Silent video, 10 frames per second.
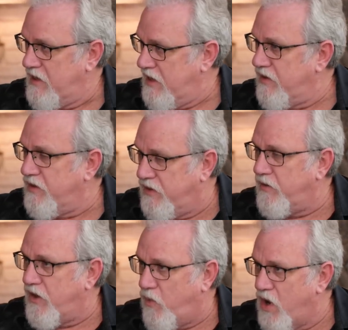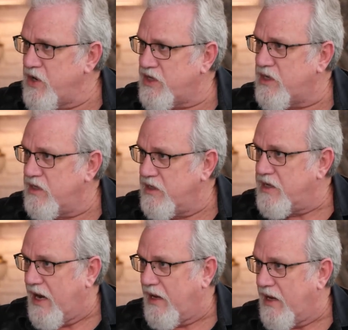in the Warsh
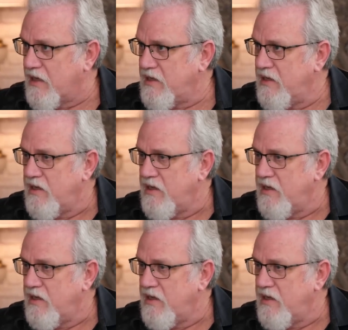dialect,